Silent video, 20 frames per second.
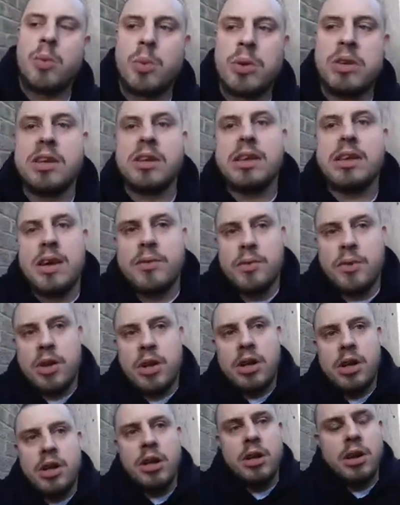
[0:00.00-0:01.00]
We did have
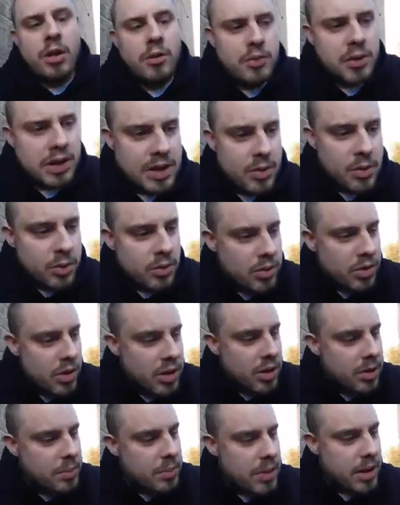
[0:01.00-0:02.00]
I think it was
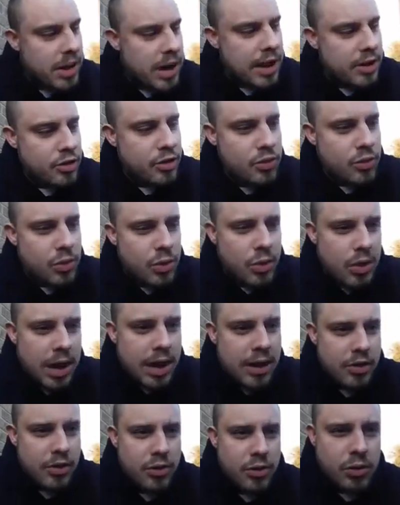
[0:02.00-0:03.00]
a
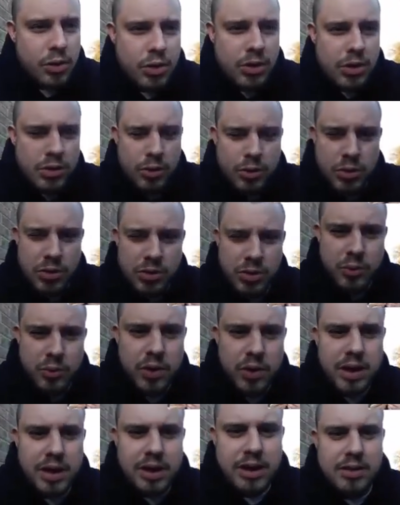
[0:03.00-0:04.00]
astronaut or
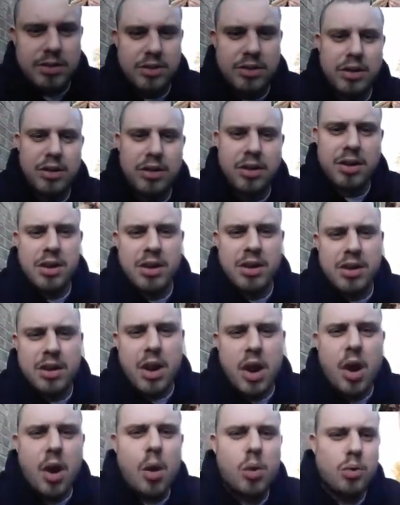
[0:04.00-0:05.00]
something. It's a
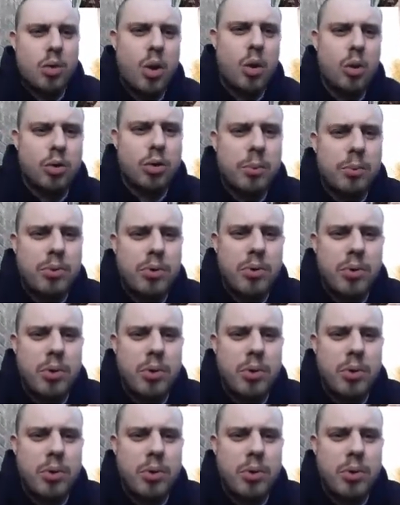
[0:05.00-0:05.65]
old computer,